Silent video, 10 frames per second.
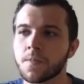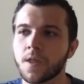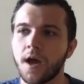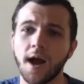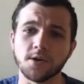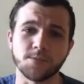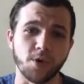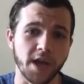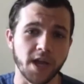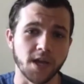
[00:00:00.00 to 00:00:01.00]
Uh, I was
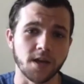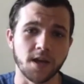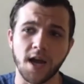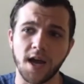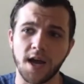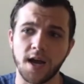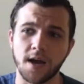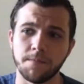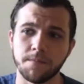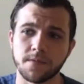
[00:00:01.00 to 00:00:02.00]
playing.
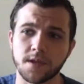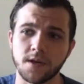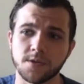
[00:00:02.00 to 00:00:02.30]
Uh, I